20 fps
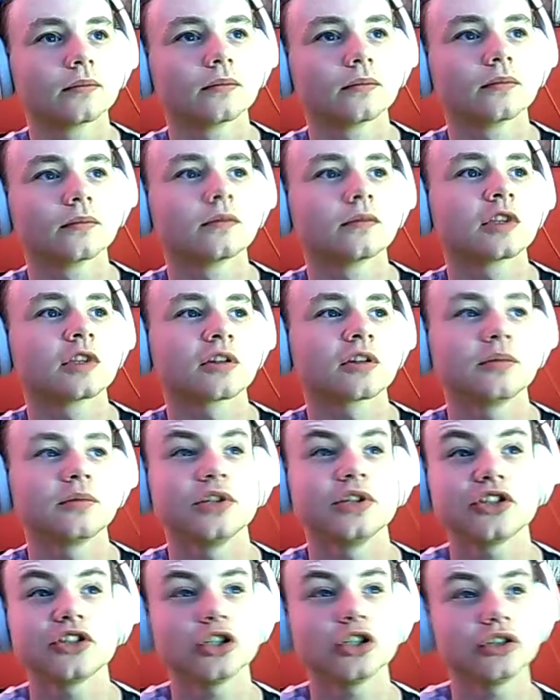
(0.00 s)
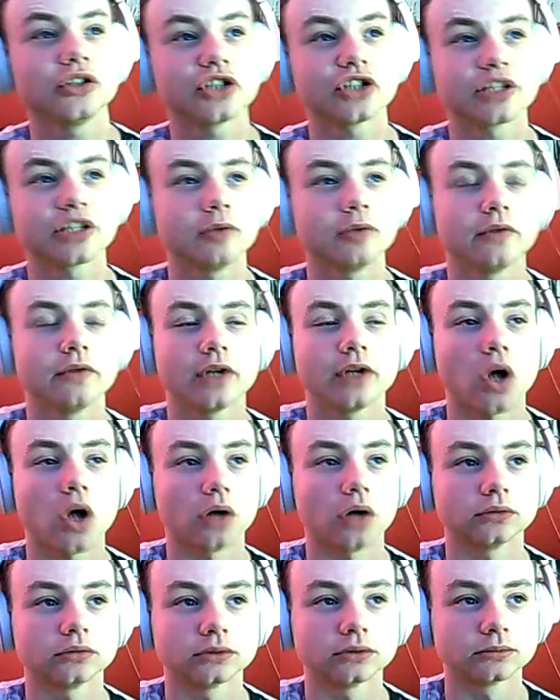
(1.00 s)
But it's good that she's moving
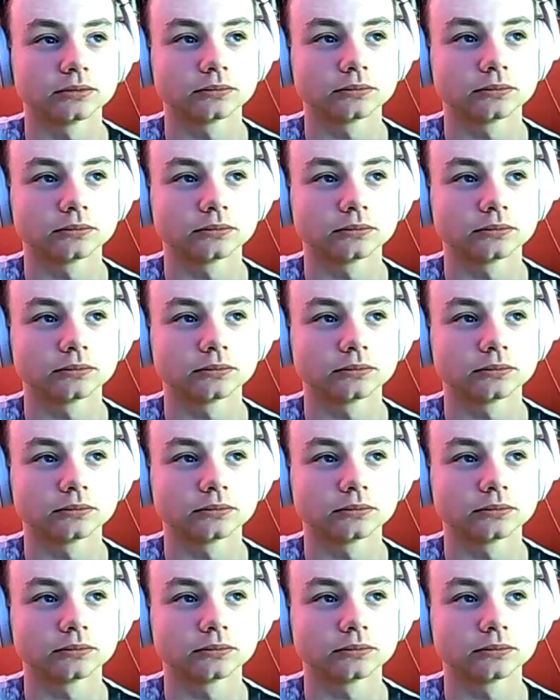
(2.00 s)
on.